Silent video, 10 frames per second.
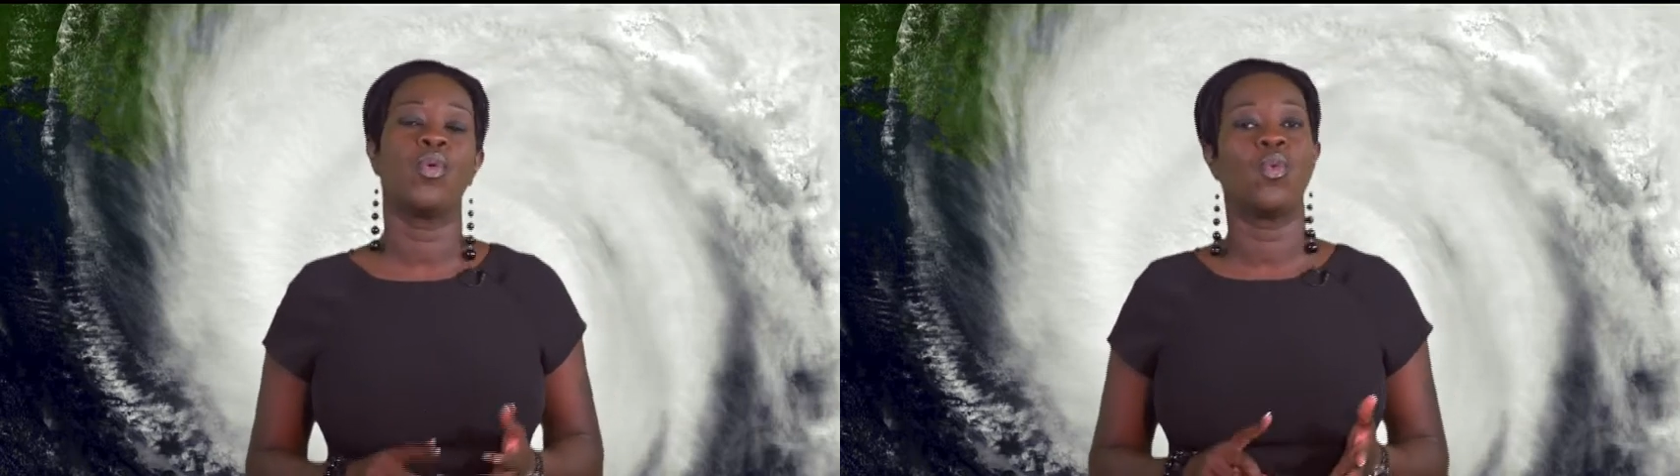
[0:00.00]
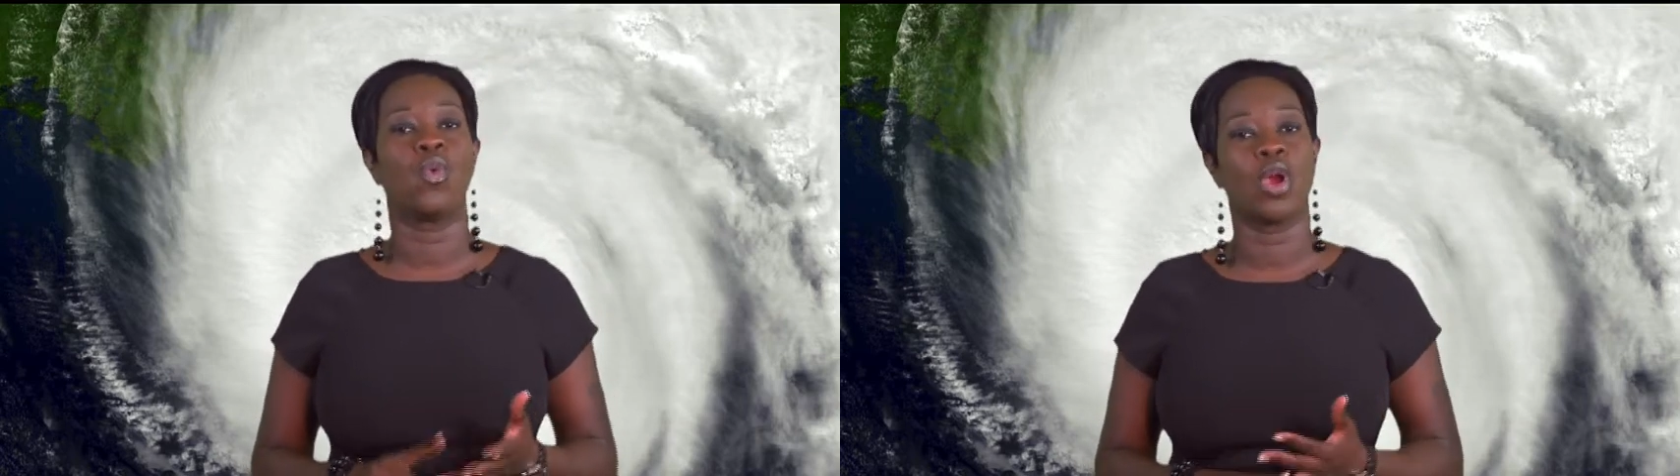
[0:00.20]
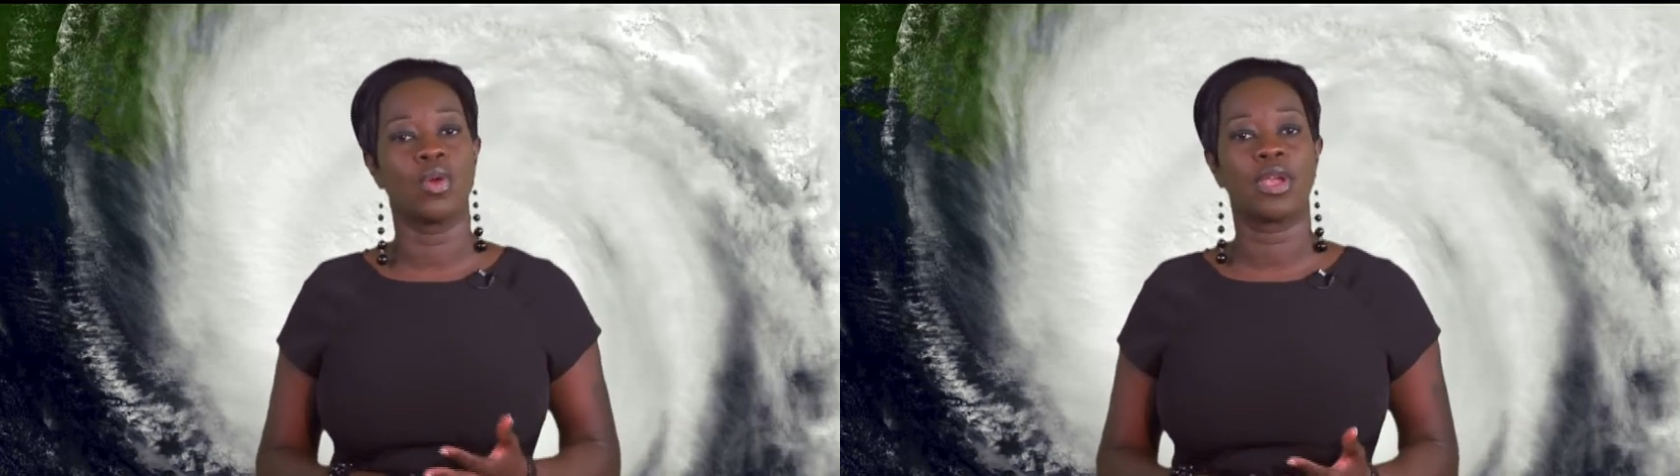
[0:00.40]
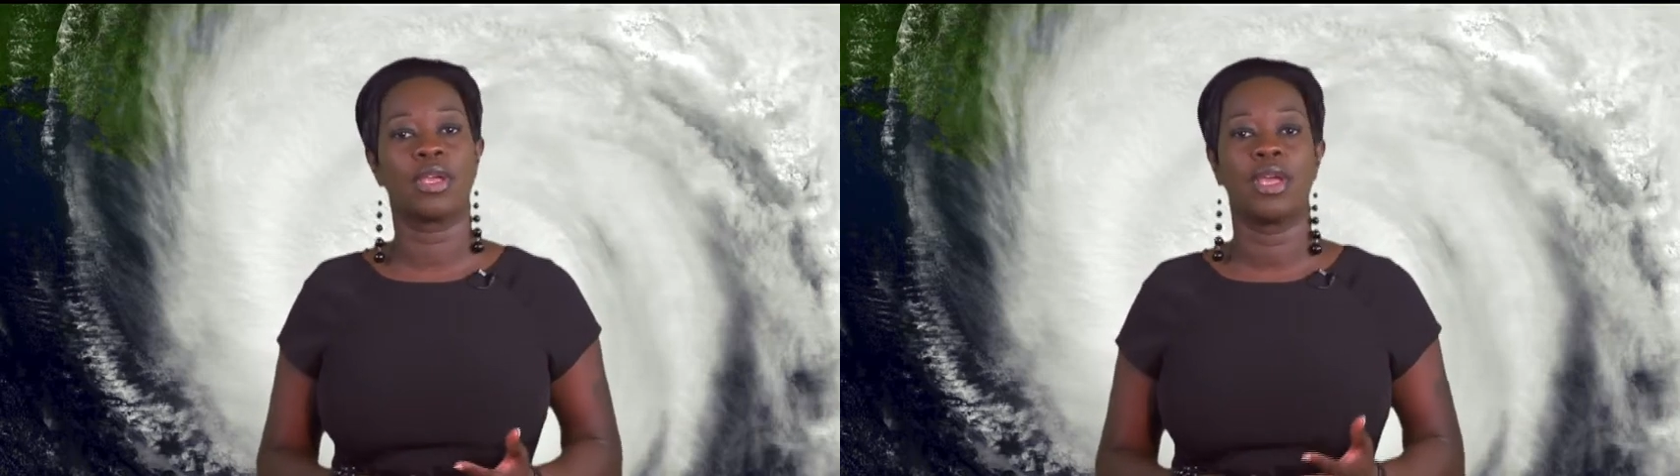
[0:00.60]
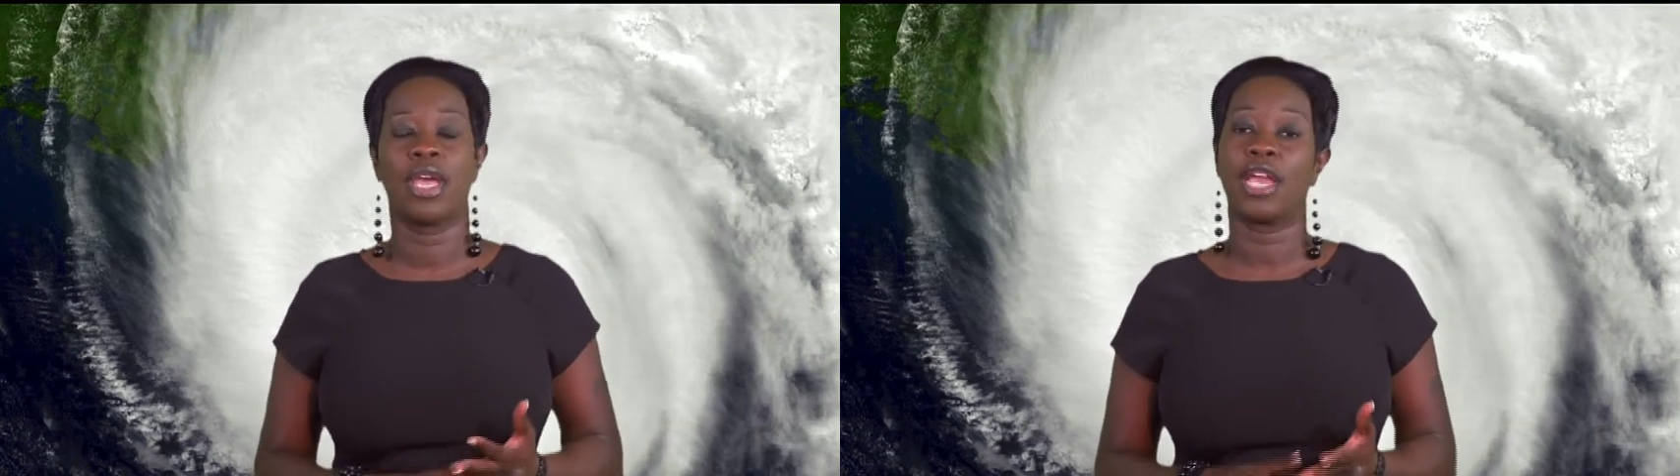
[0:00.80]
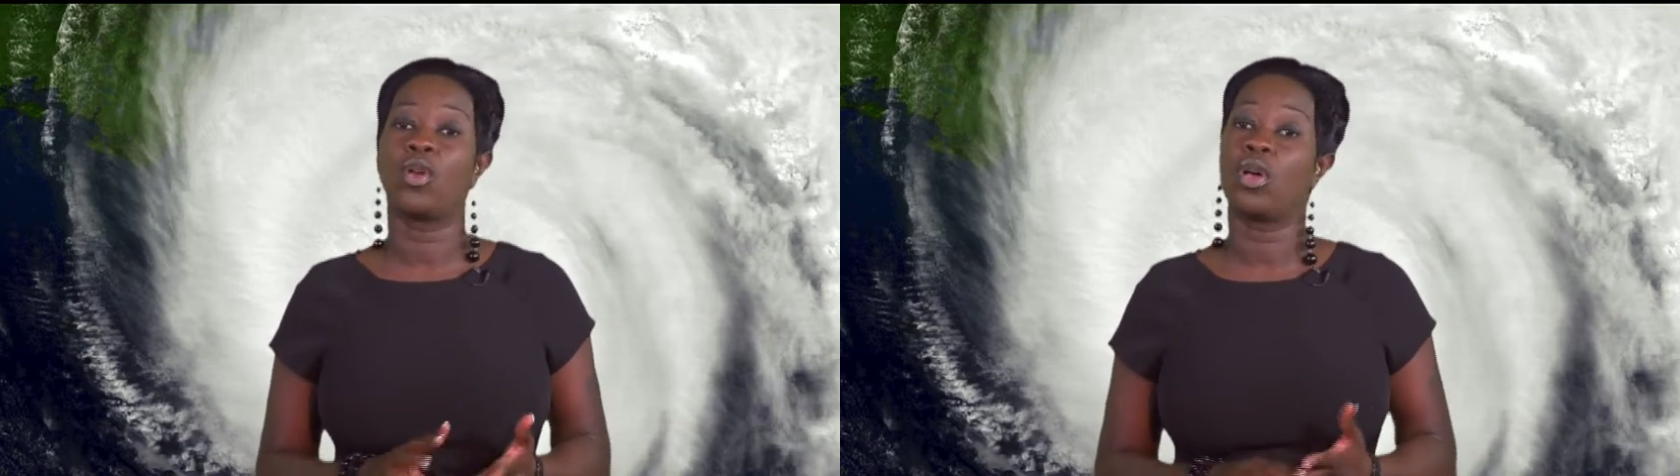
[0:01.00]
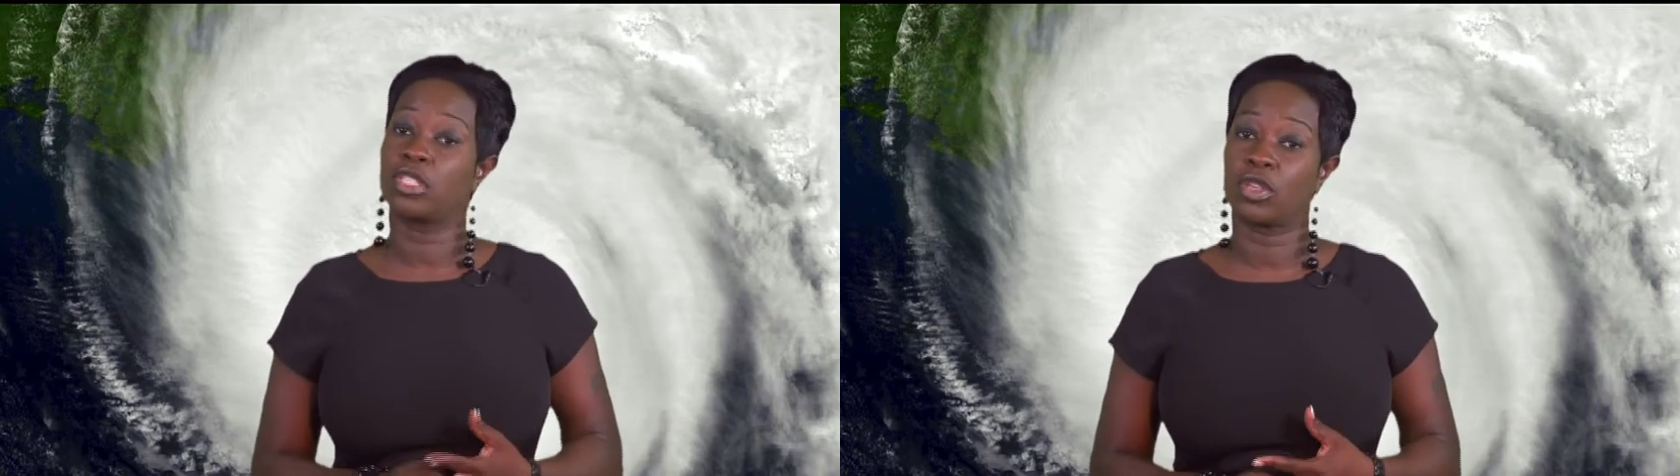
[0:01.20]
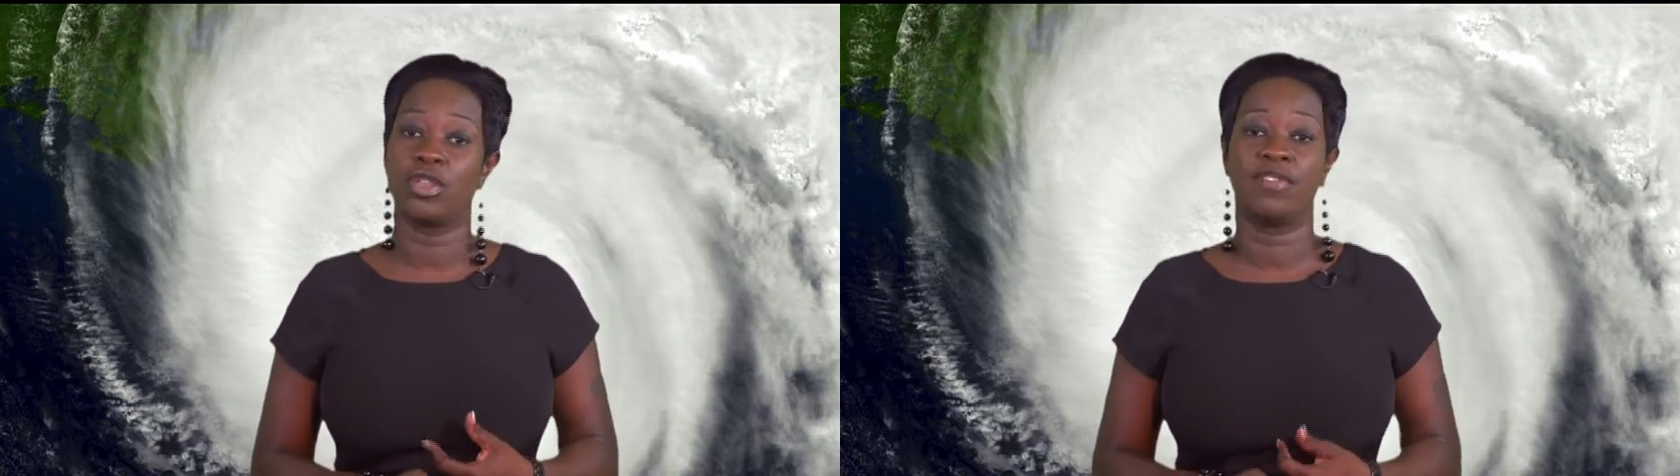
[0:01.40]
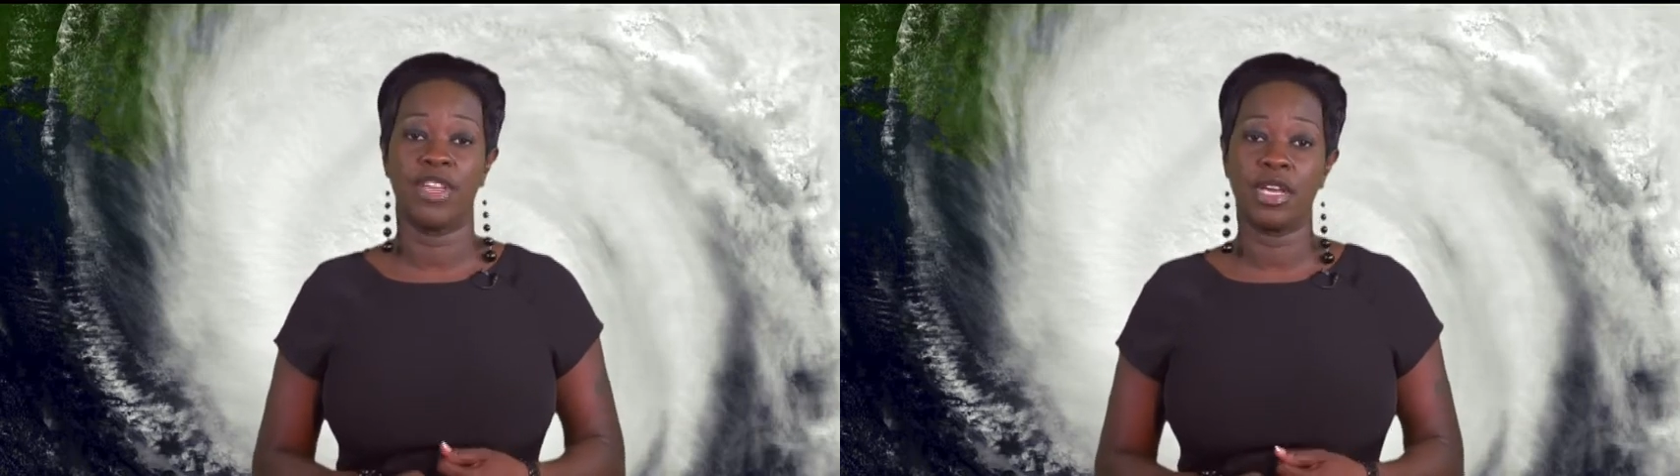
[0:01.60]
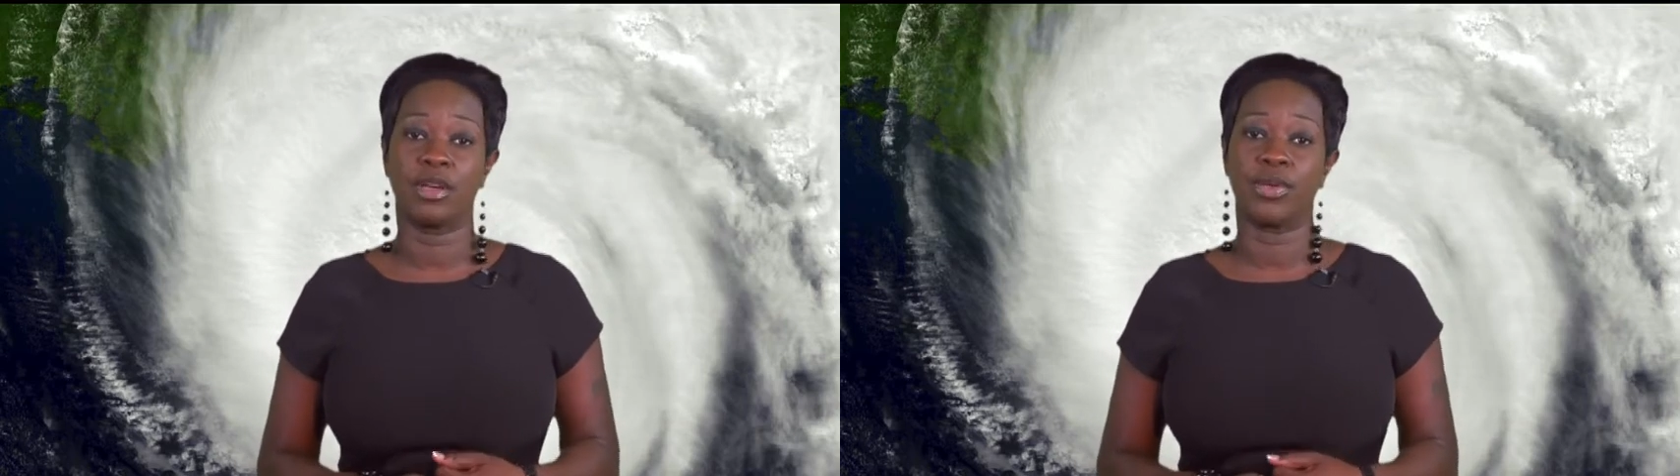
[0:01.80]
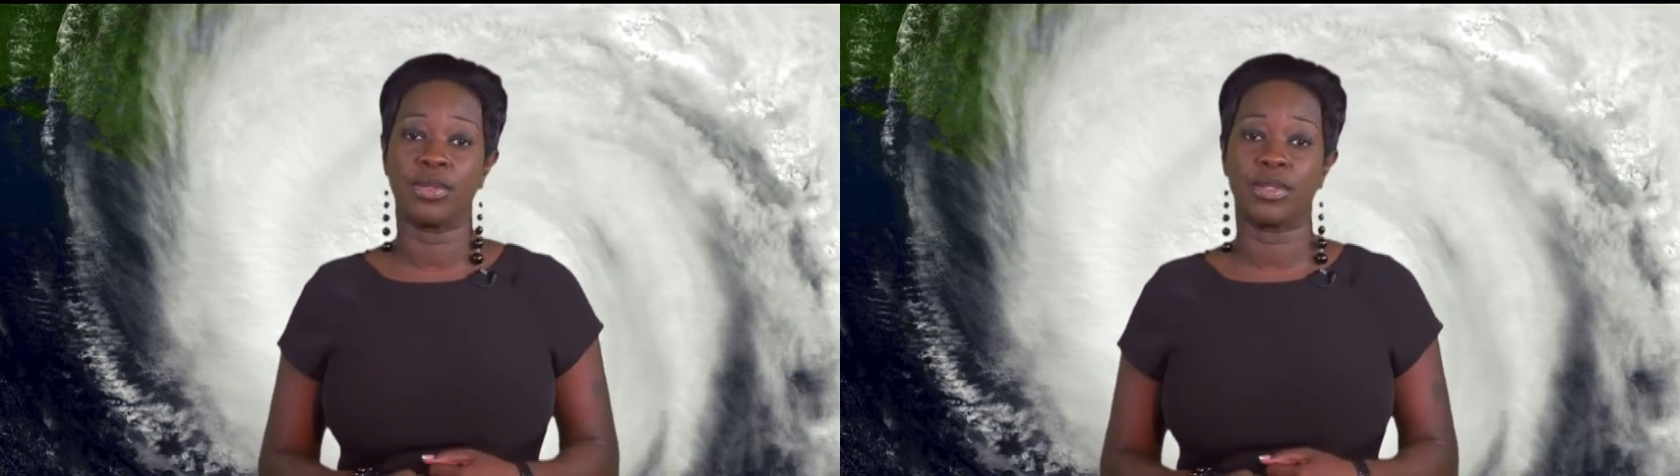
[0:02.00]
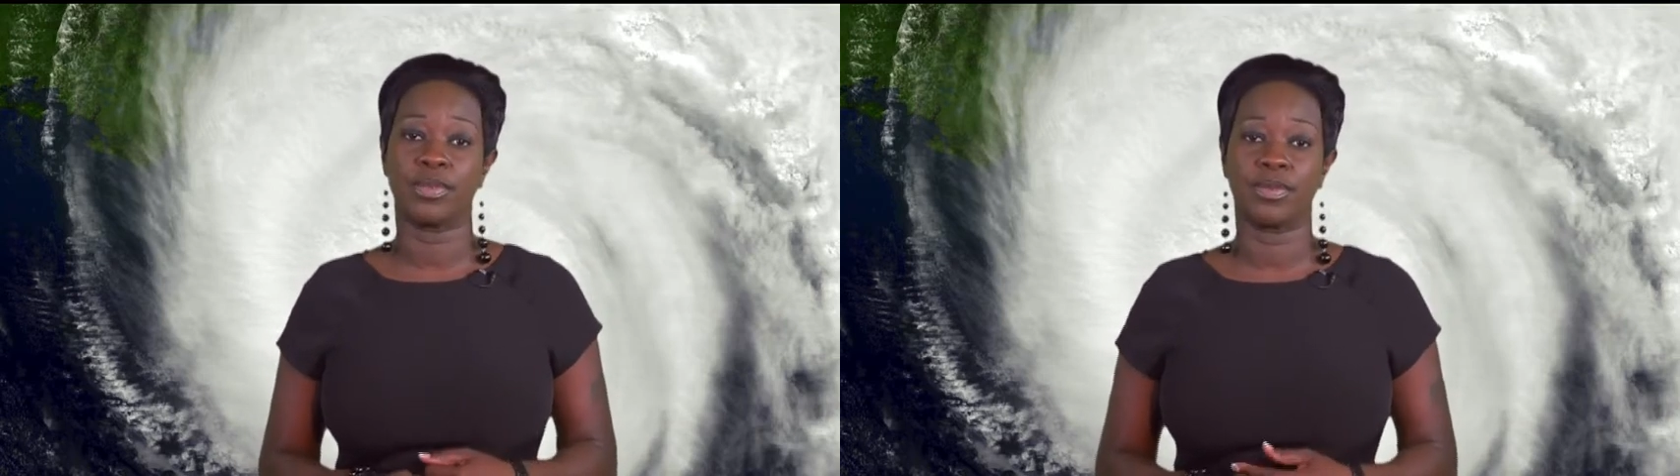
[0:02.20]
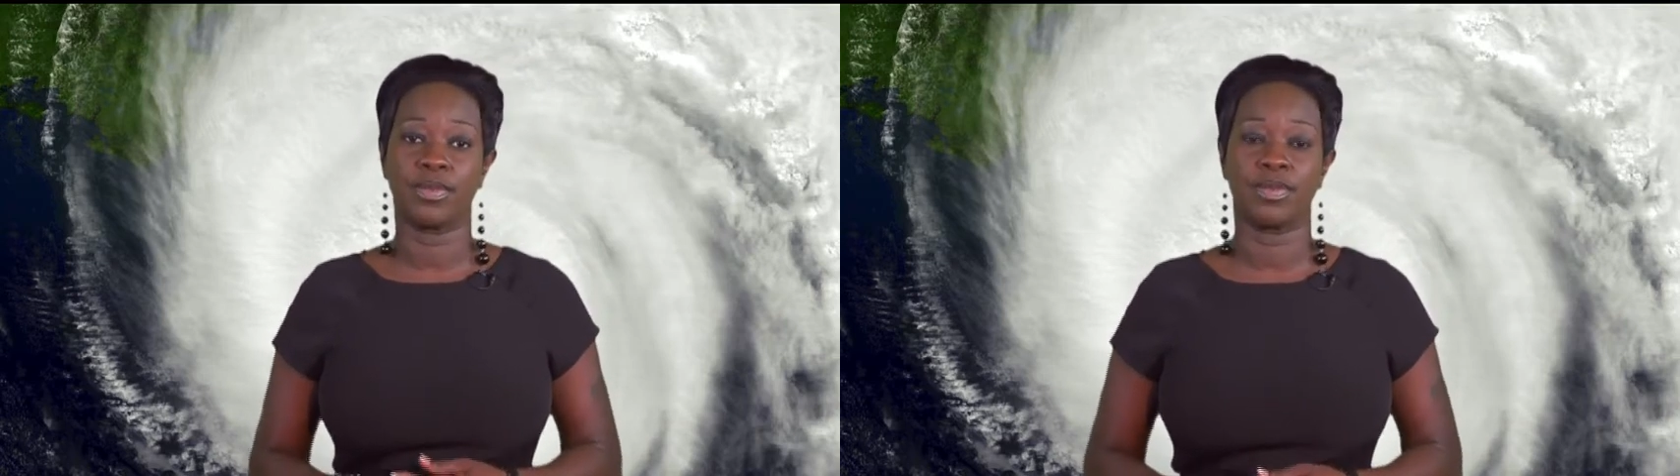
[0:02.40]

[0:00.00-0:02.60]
work, and also your vehicles.